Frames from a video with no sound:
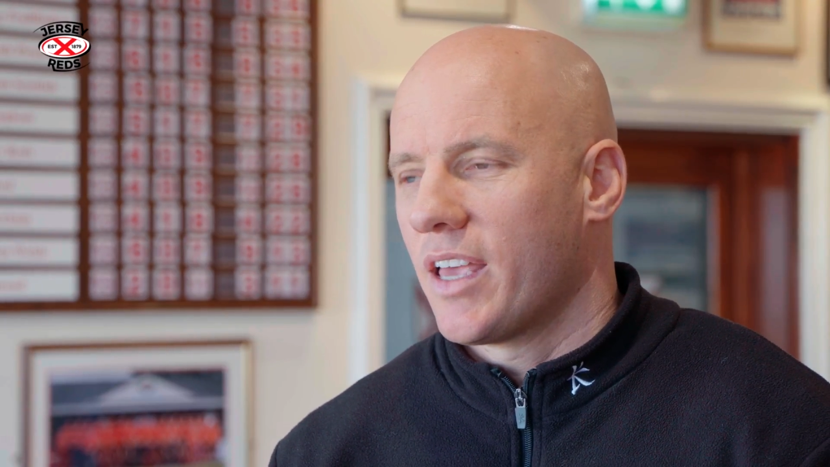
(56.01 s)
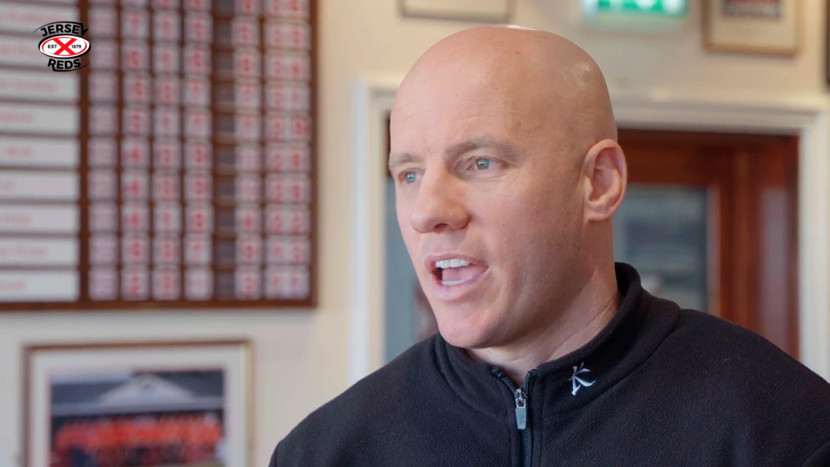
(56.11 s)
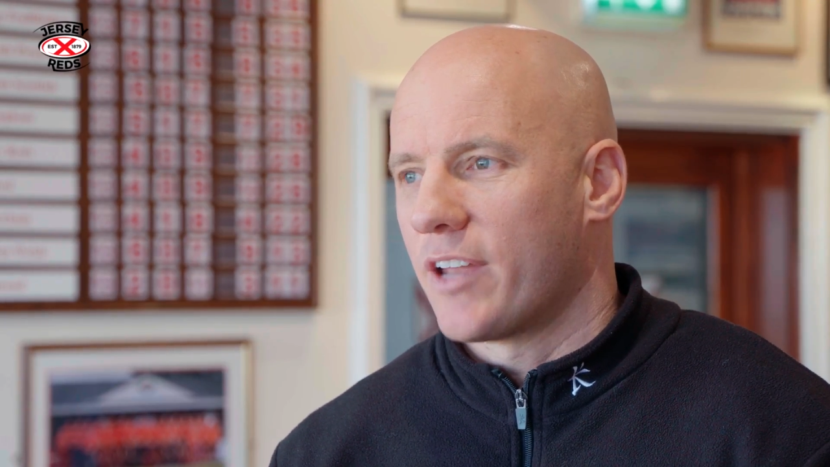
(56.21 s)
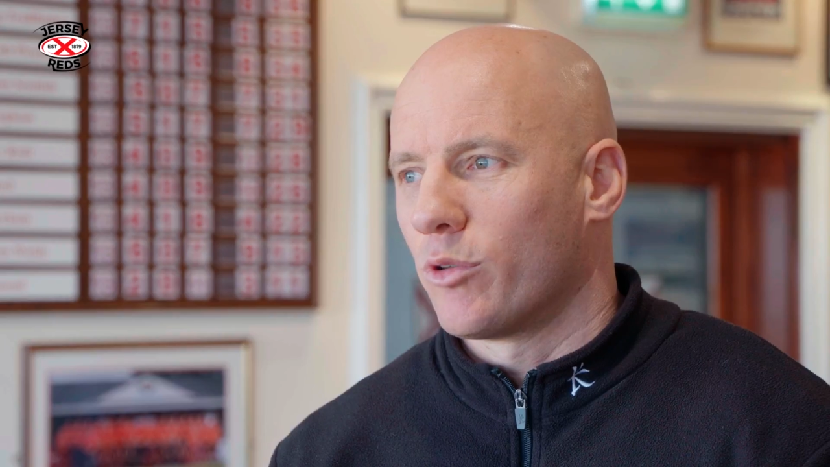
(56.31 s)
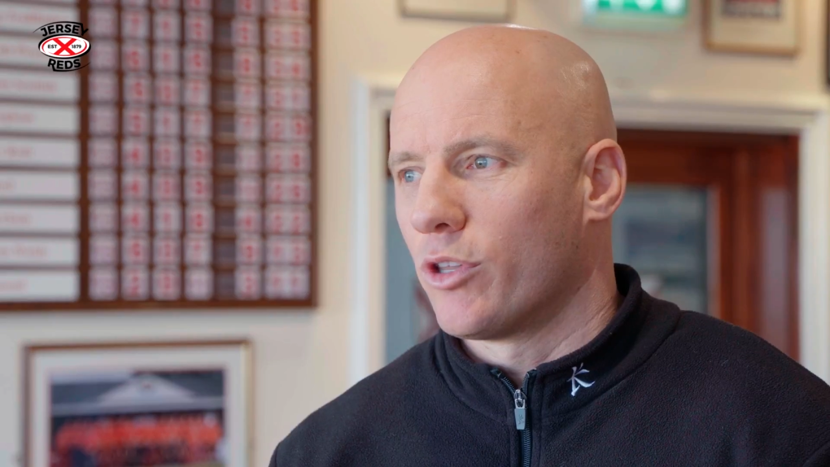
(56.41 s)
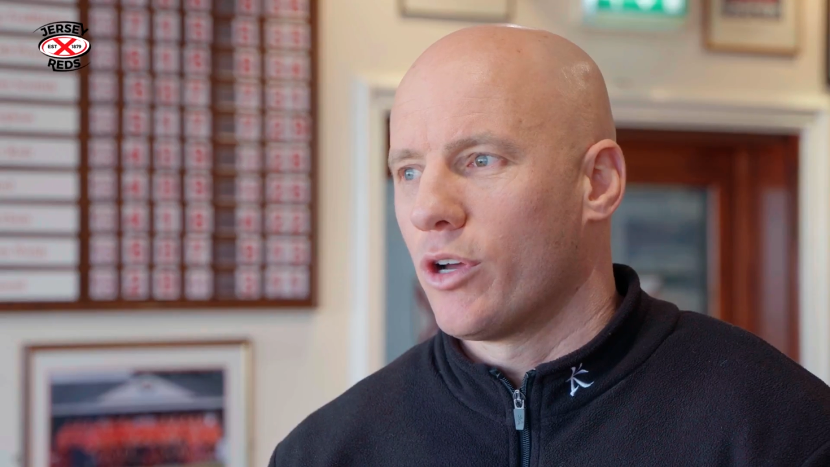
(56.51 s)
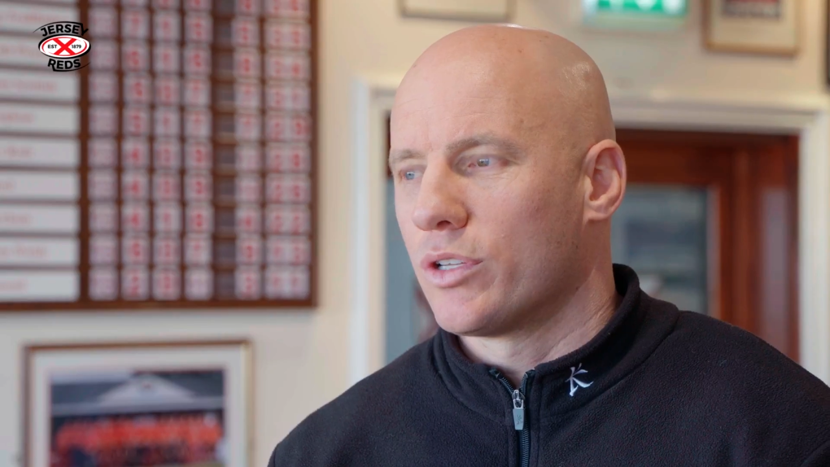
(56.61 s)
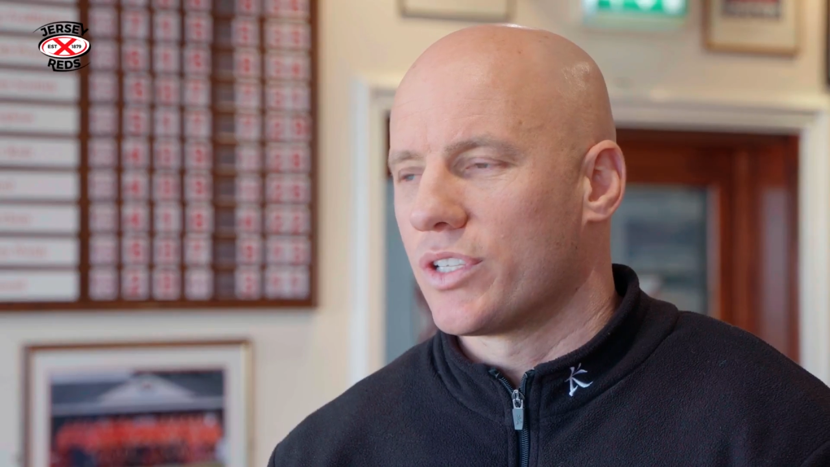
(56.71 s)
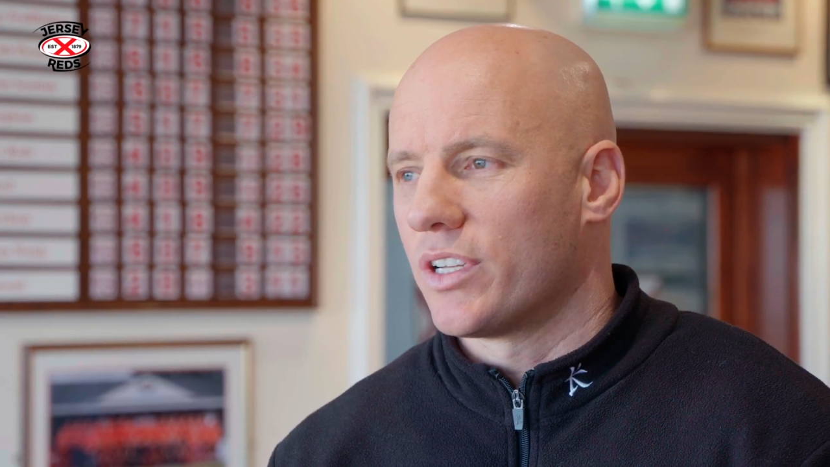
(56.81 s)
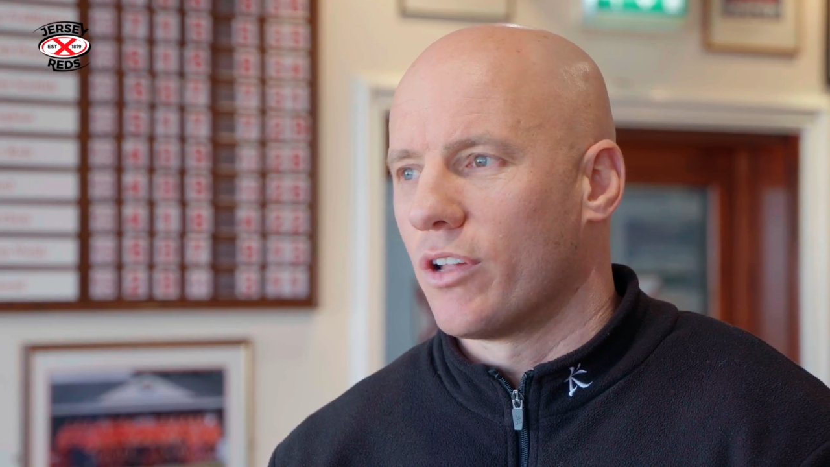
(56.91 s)
And although
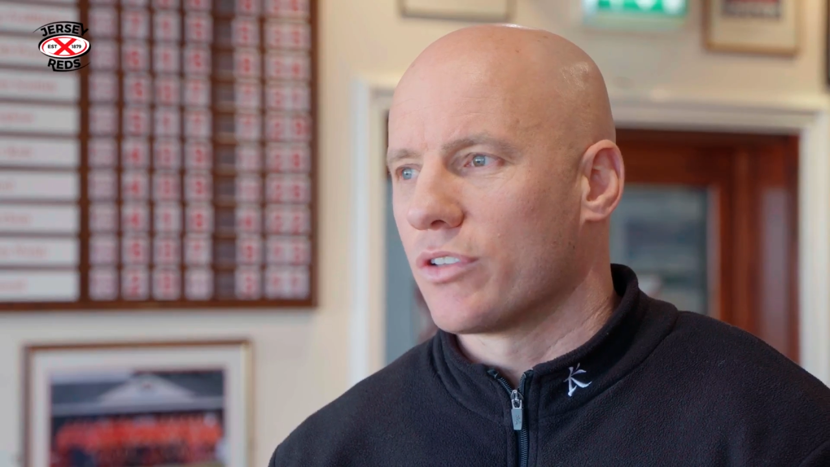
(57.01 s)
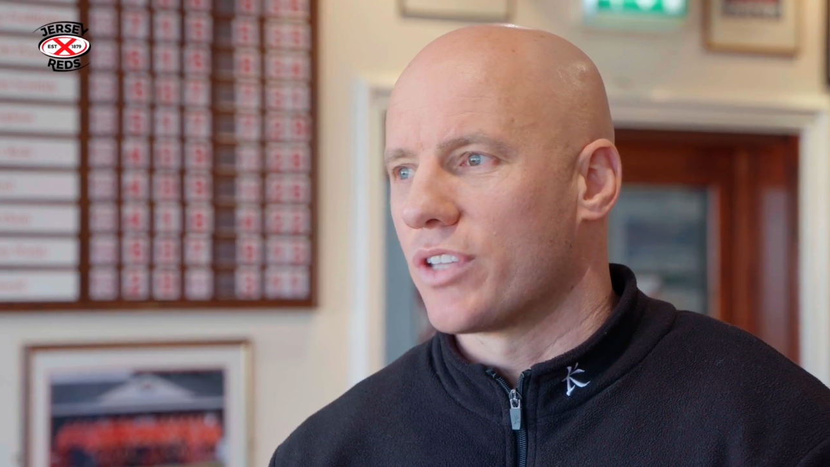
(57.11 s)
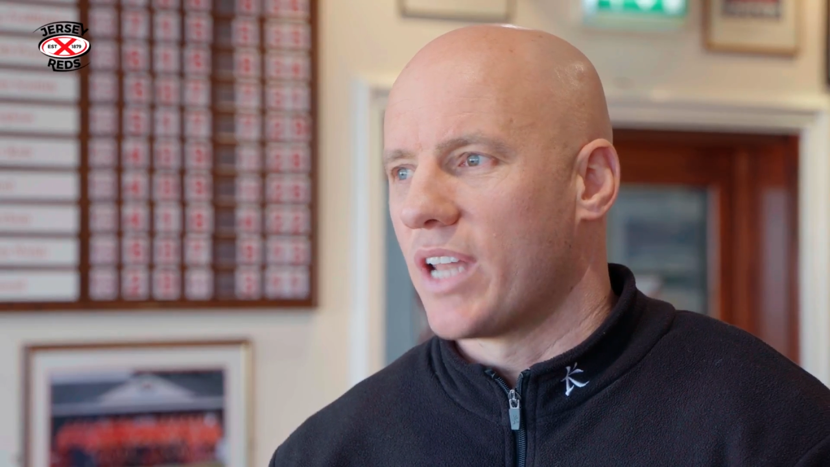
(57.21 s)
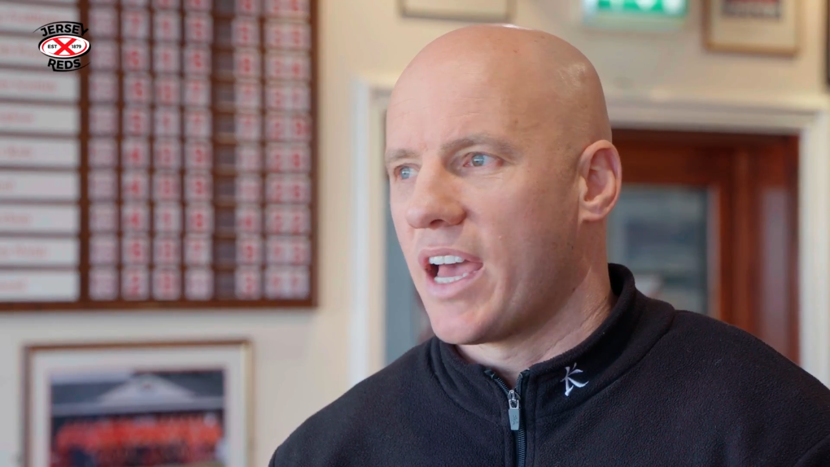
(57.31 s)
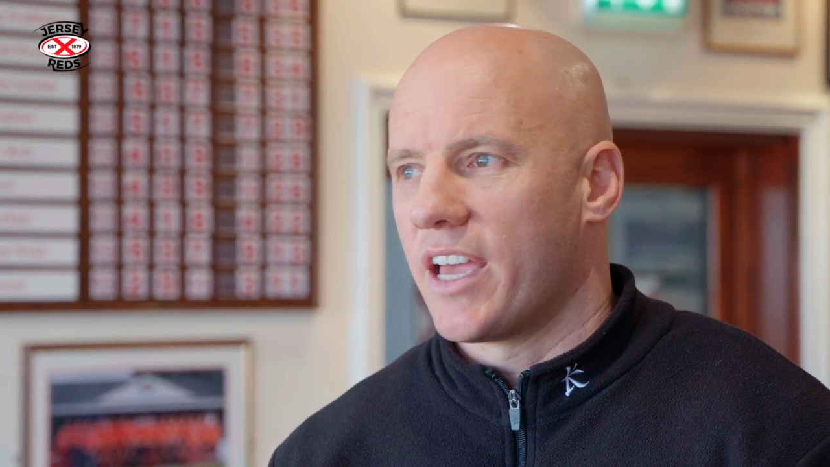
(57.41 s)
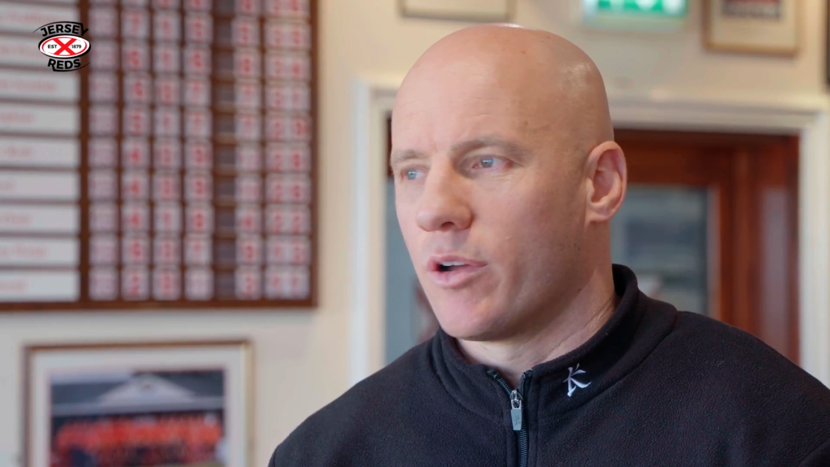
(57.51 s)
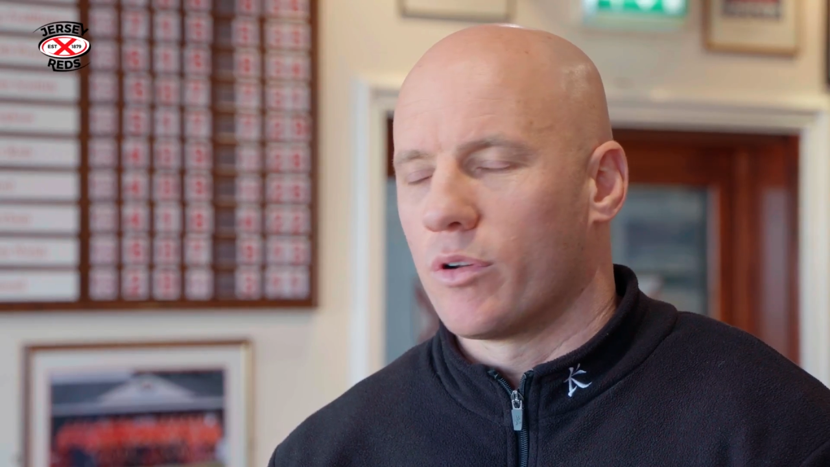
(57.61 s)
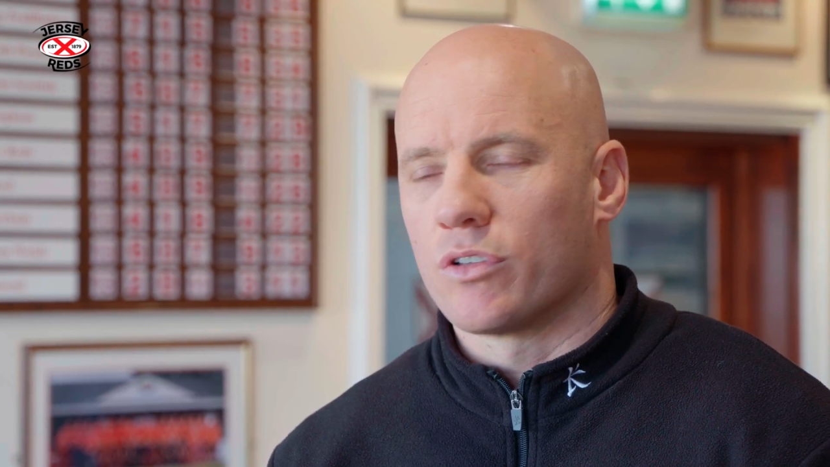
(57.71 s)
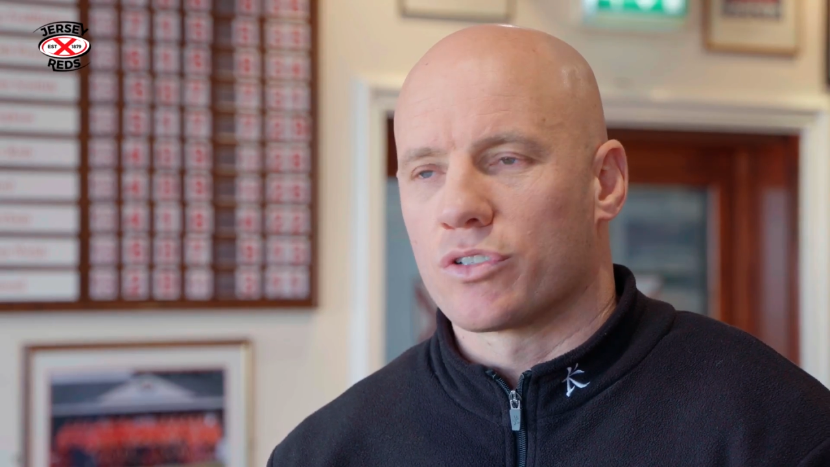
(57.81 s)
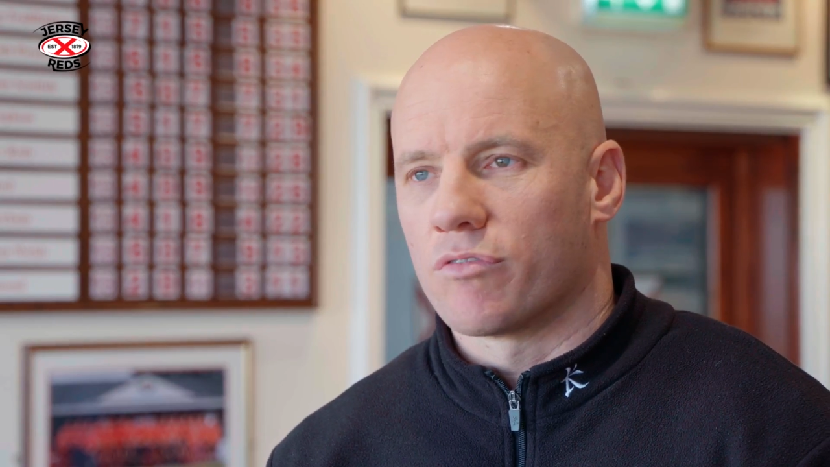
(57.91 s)
it's an Ulster A or
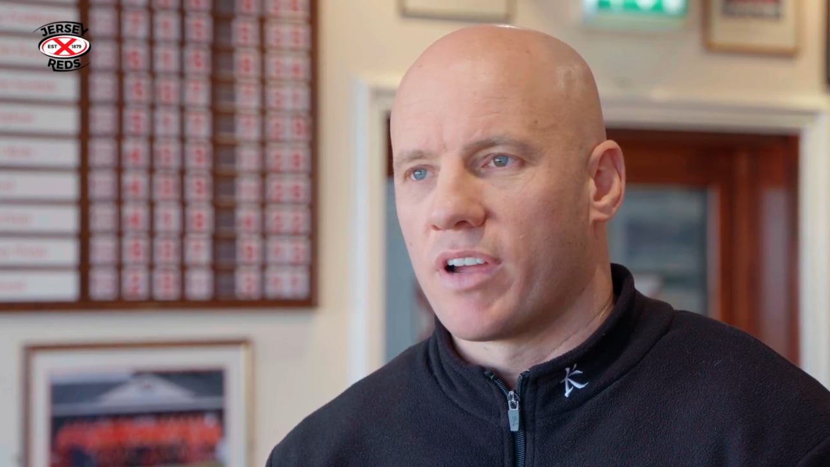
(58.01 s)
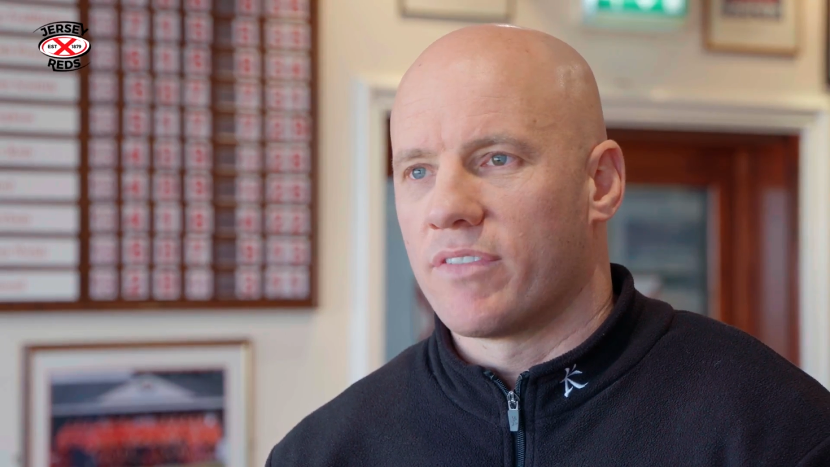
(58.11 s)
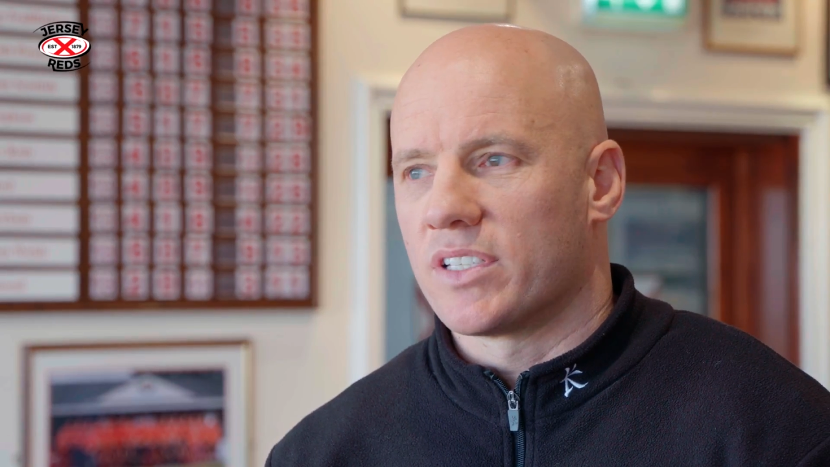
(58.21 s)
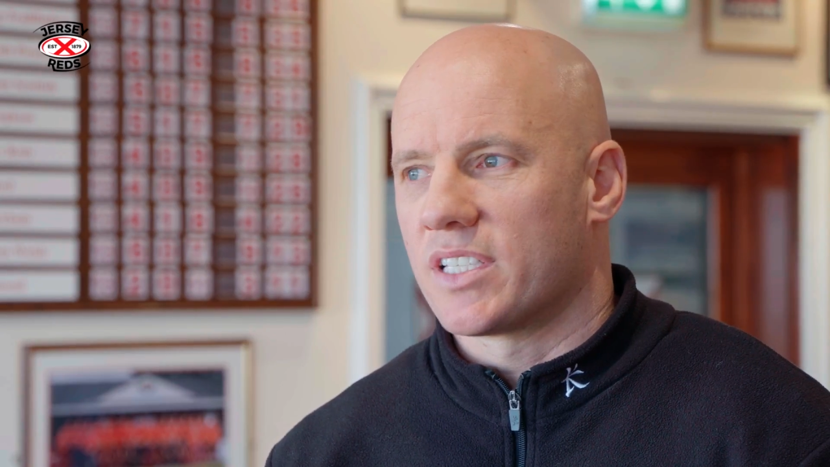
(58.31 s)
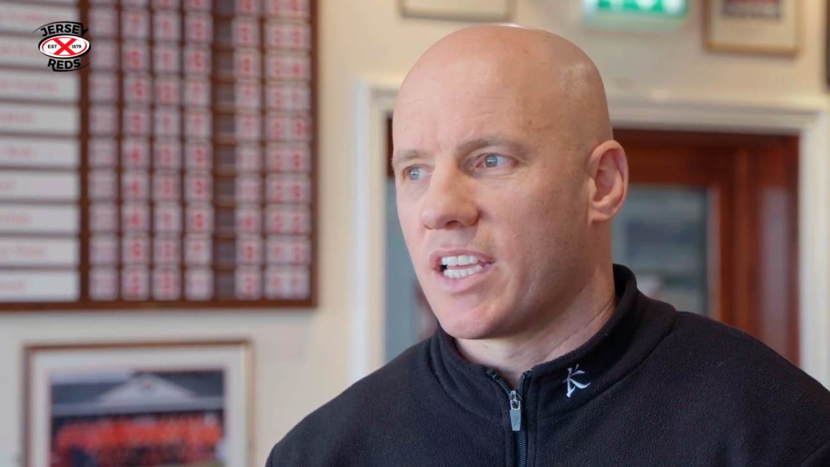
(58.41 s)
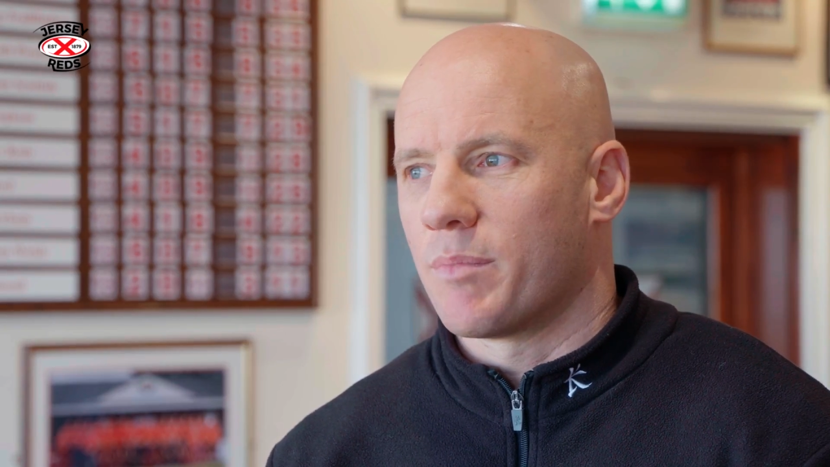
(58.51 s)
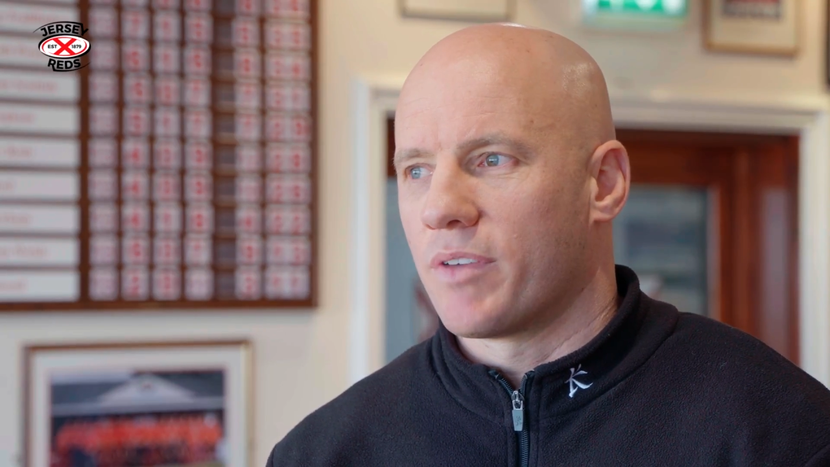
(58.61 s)
an Ulster Ravens team,